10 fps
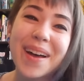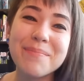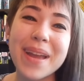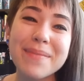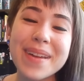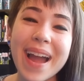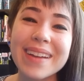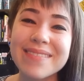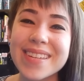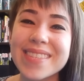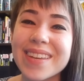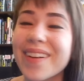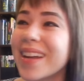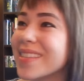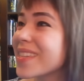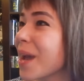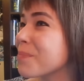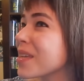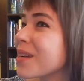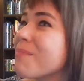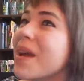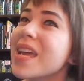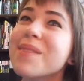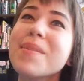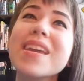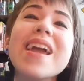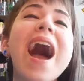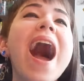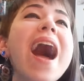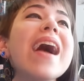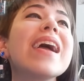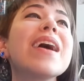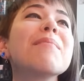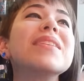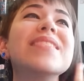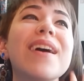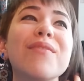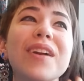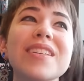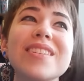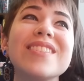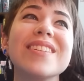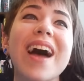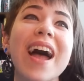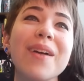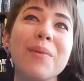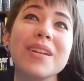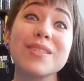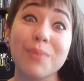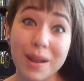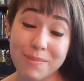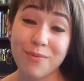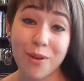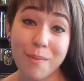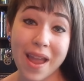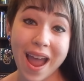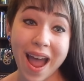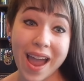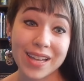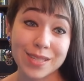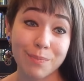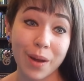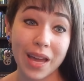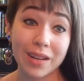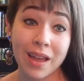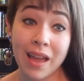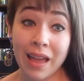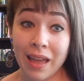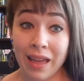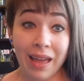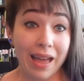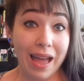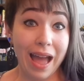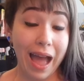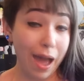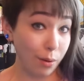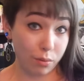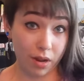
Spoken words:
Maybe I'm just the great skeptic. Maybe I am endeavoring to deny what is right before my eyes, but I don't